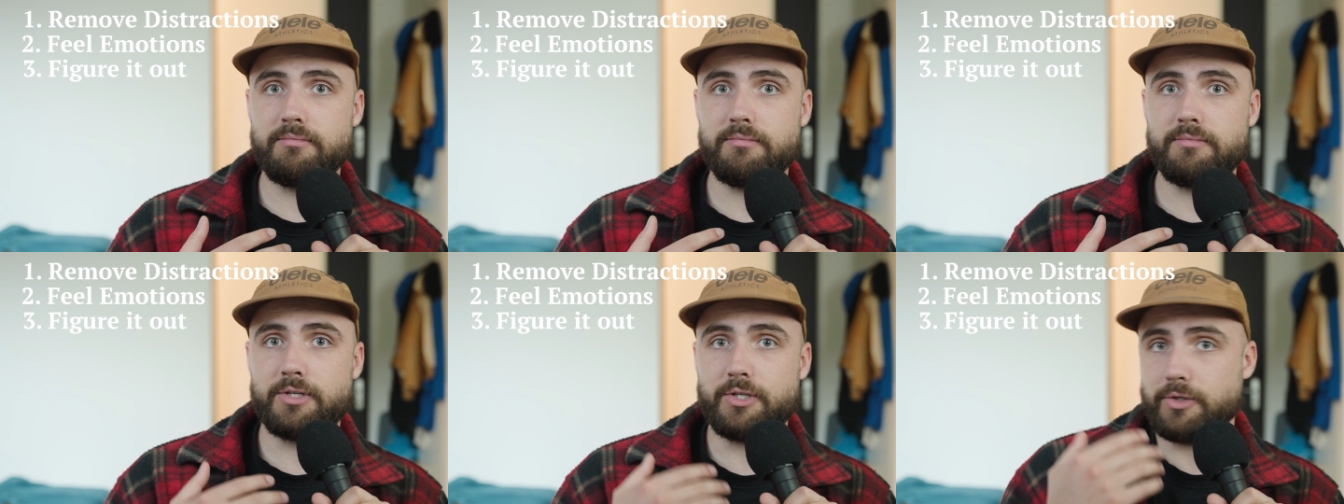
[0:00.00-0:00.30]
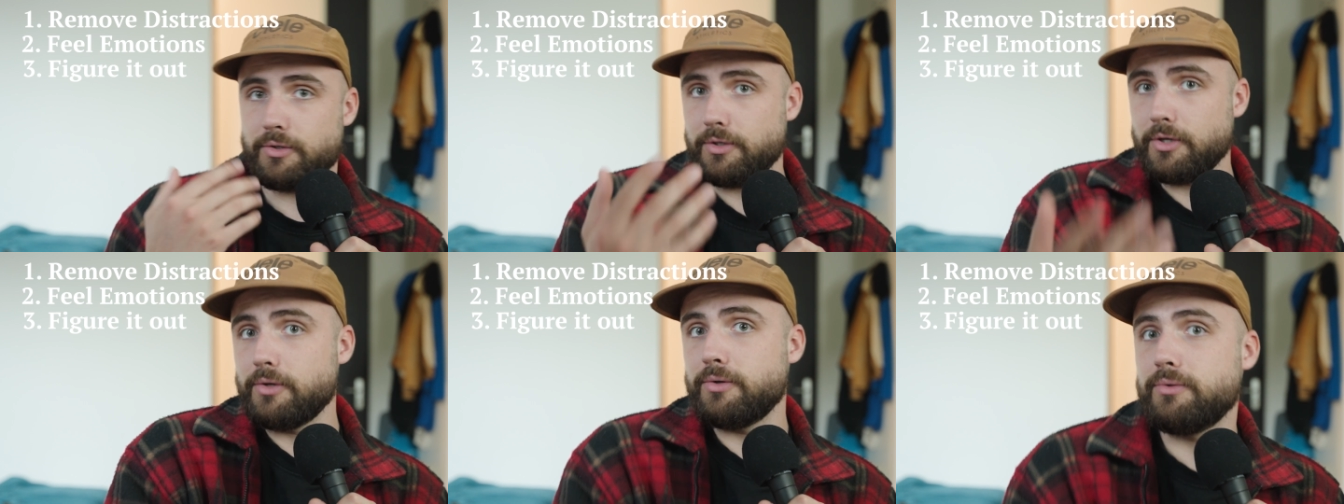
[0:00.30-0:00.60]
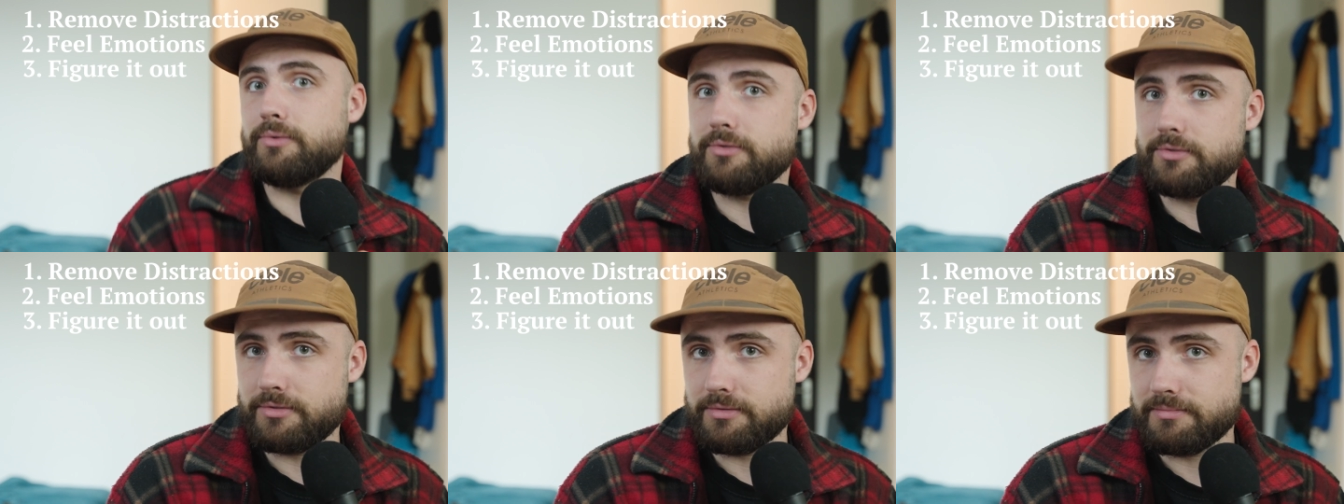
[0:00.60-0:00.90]
you
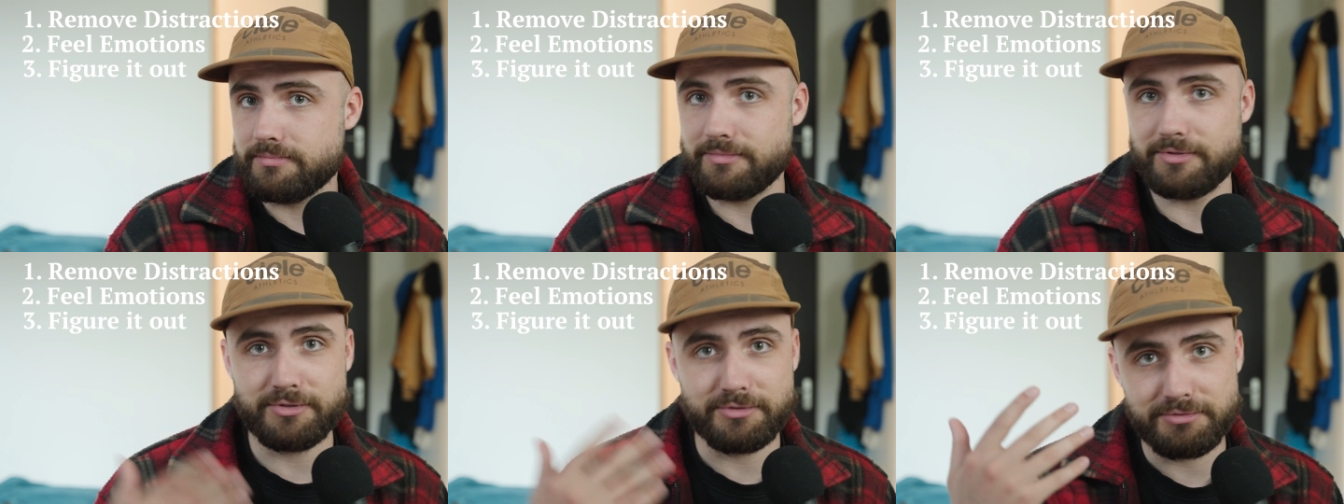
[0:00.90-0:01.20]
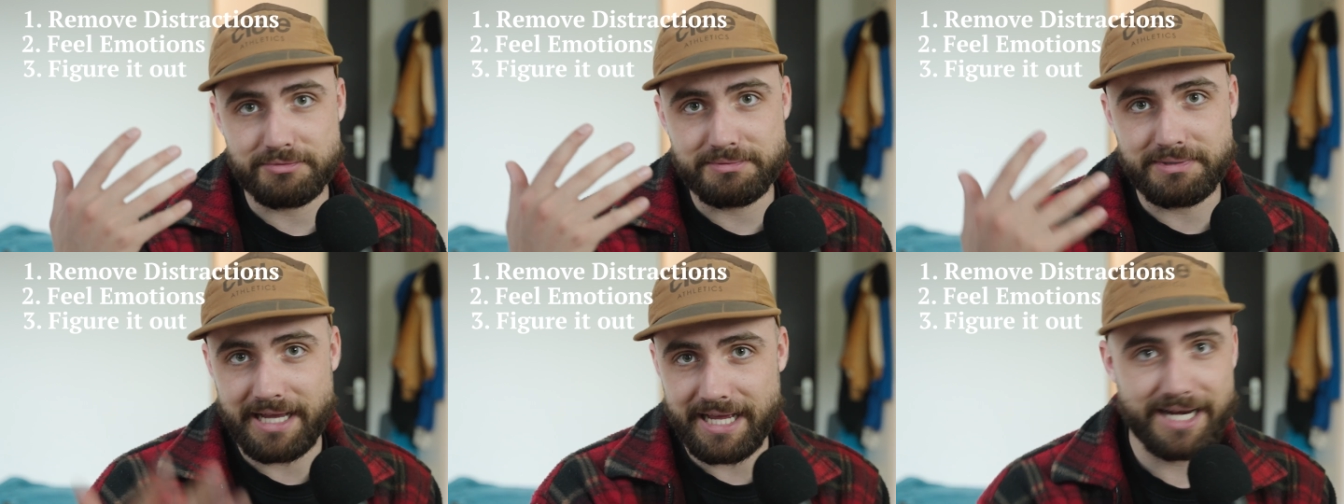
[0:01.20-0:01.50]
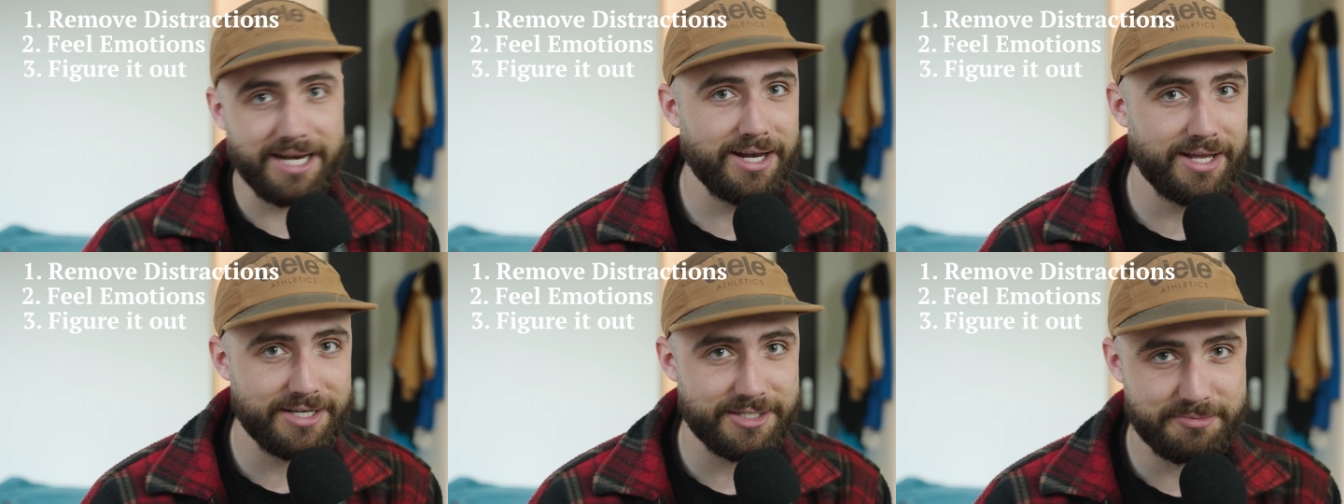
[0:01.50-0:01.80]
use to
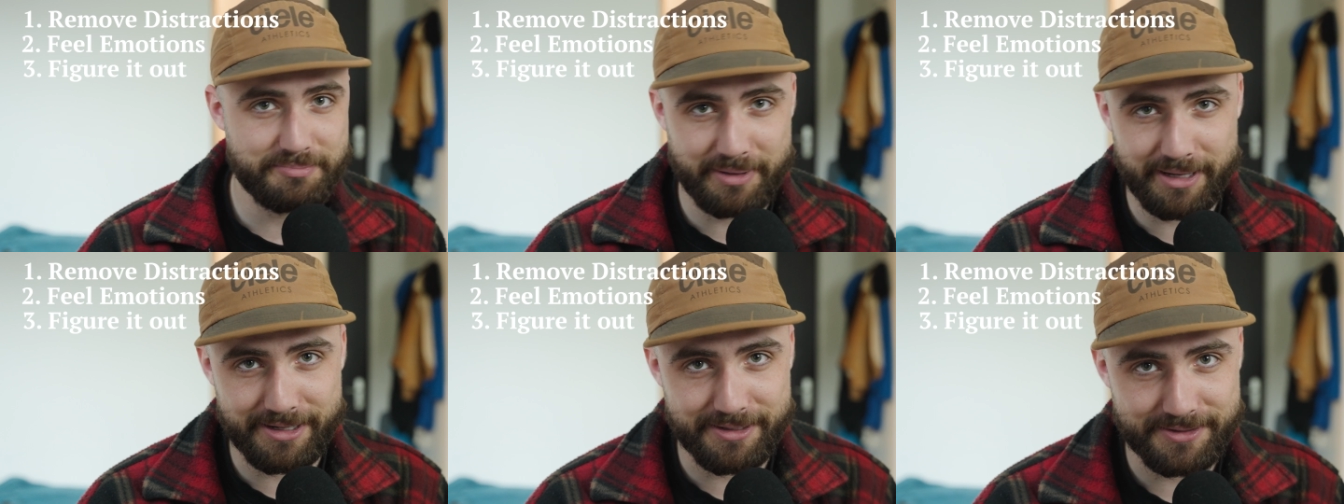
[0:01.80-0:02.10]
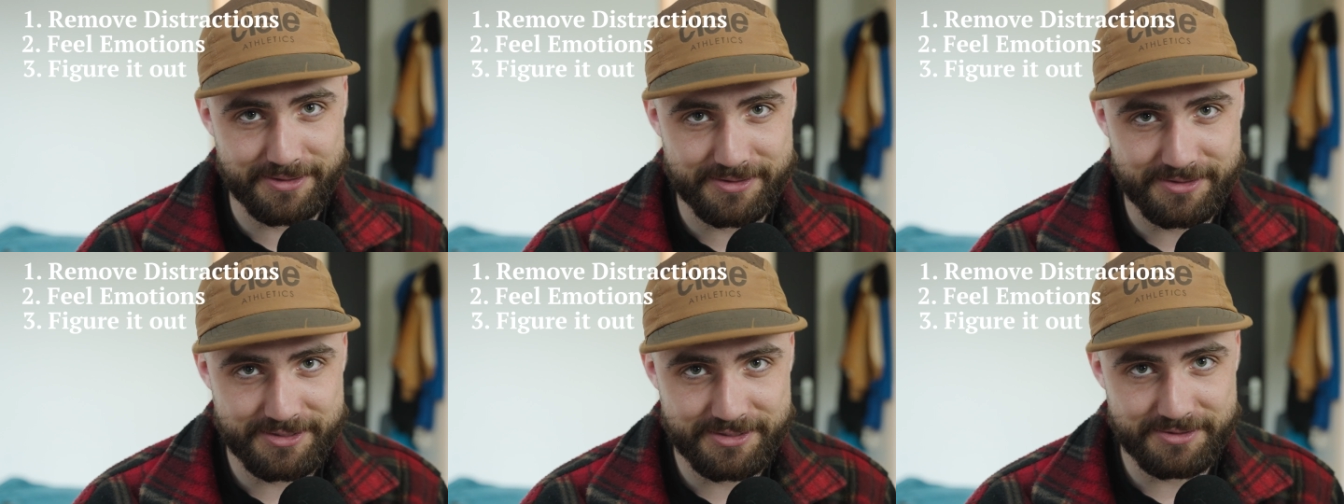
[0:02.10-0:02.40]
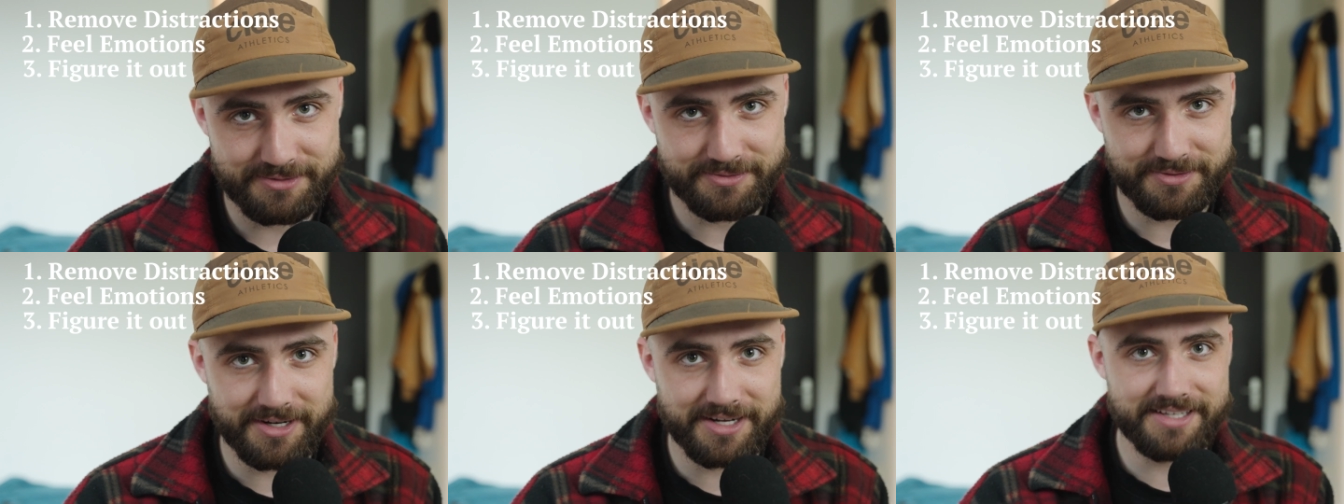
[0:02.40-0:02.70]
analyze
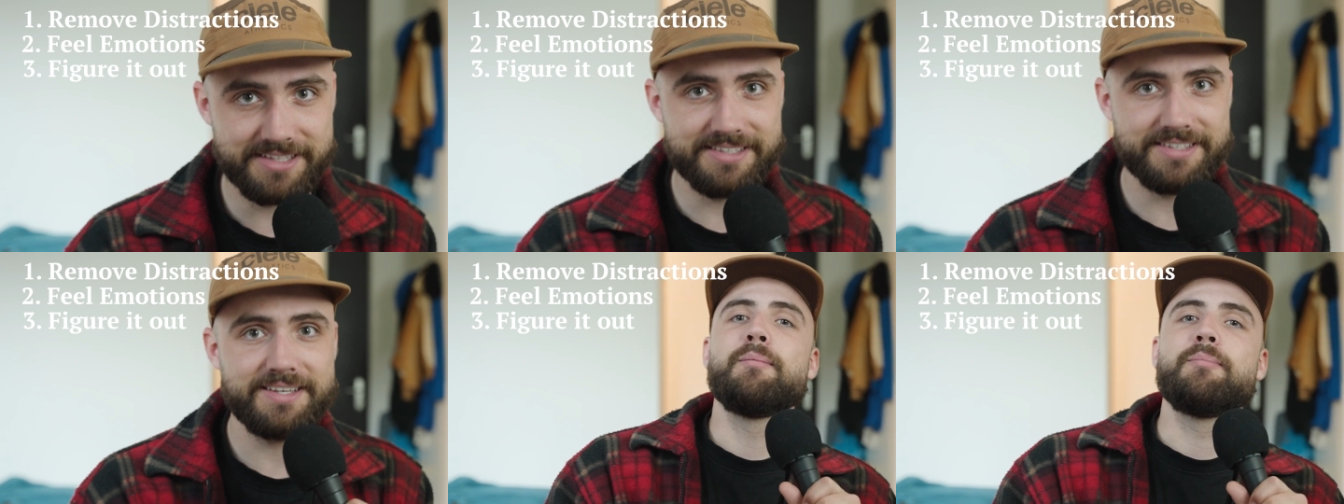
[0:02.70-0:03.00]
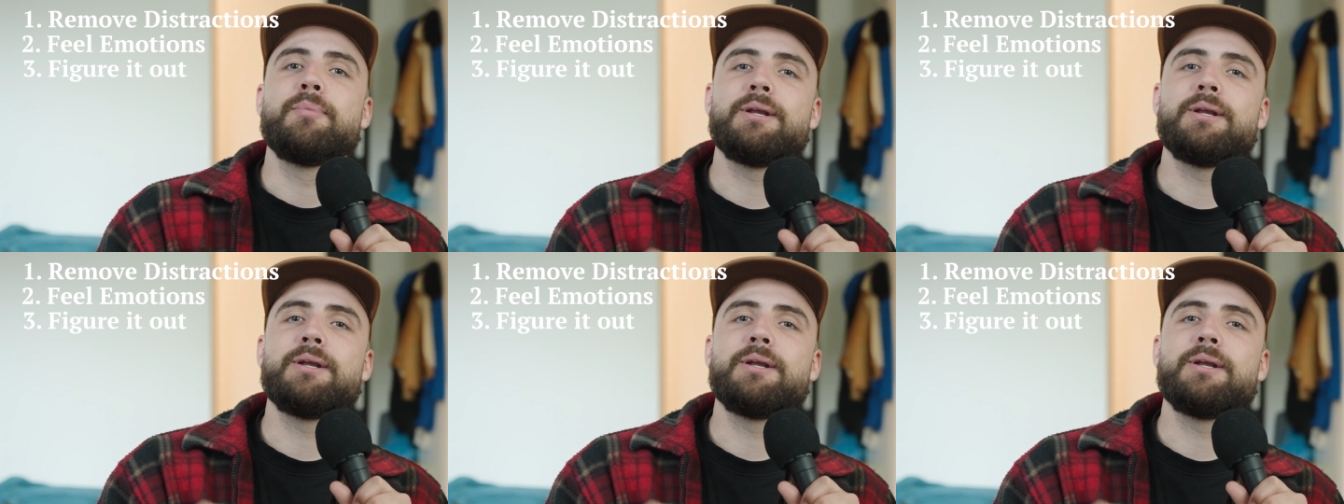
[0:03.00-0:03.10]
patterns, right?